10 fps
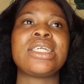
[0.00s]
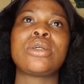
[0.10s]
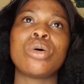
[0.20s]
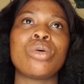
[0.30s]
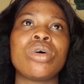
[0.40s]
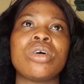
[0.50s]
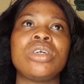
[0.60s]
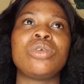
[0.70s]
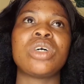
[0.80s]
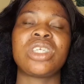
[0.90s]
So
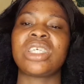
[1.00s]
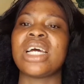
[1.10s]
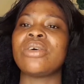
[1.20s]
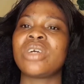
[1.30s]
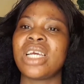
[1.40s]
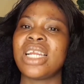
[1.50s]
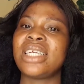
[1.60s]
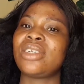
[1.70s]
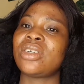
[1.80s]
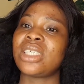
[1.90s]
it was just like, okay,
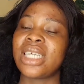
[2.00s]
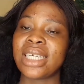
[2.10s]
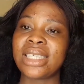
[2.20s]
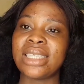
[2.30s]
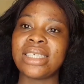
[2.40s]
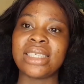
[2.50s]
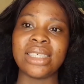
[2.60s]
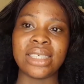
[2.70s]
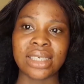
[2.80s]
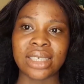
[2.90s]
let's just get this
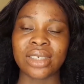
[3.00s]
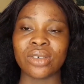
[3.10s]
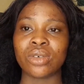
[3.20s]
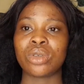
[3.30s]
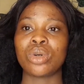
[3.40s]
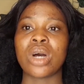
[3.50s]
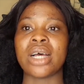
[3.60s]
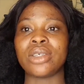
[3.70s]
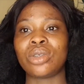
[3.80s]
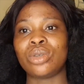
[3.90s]
injection so
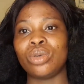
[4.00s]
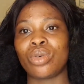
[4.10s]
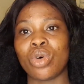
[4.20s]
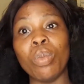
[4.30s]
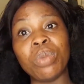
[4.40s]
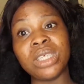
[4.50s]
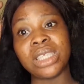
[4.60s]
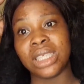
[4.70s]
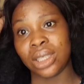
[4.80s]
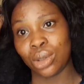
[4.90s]
as to complete
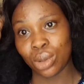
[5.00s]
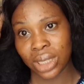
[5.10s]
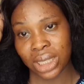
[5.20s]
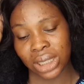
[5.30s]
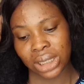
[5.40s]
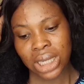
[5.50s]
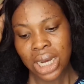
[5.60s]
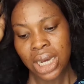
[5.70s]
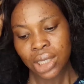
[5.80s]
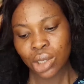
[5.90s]
the dosage.
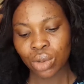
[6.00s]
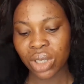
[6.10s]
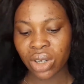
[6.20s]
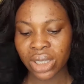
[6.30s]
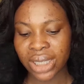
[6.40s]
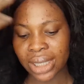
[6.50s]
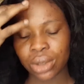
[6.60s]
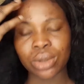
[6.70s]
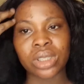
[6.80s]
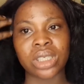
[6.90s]
So we got there. I
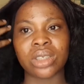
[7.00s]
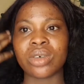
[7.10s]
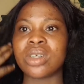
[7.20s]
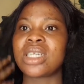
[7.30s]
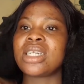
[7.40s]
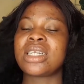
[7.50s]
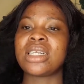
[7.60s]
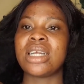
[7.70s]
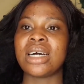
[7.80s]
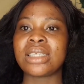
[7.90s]
told the nurse
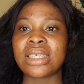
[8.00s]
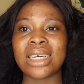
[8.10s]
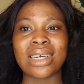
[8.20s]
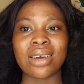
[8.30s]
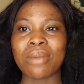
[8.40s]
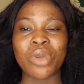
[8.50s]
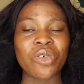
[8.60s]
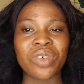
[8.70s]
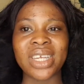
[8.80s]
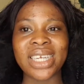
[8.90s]
that I'm not
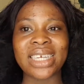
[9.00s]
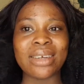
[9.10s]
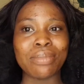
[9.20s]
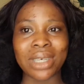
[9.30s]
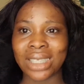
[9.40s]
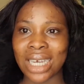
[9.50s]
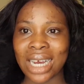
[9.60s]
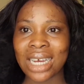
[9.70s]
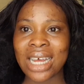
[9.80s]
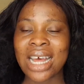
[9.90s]
feeling any
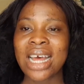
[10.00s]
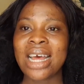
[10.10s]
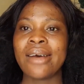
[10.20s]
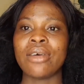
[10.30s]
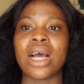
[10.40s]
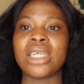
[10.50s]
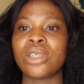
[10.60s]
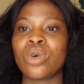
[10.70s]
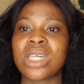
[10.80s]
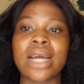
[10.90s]
better, and
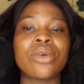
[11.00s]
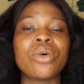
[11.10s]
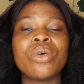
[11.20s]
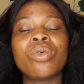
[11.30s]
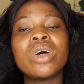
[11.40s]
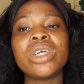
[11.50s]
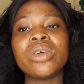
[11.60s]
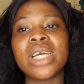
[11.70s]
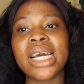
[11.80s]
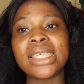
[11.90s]
she was like, no, when you
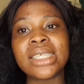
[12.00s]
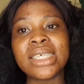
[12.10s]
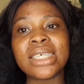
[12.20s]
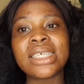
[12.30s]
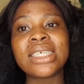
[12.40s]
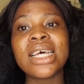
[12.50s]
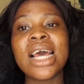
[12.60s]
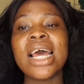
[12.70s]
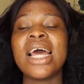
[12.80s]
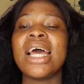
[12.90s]
get this
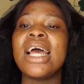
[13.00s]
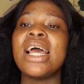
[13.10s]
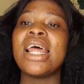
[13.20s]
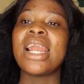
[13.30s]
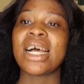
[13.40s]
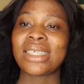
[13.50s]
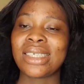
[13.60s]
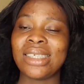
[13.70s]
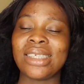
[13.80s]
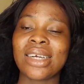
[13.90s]
last
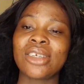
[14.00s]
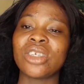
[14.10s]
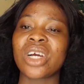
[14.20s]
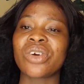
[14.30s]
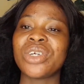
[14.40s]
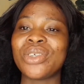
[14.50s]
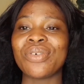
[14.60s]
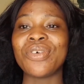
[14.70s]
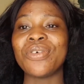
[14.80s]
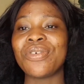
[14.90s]
injection, you're going to
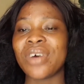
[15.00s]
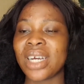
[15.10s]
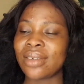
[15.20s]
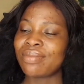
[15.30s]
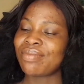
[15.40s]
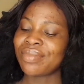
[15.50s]
feel fine.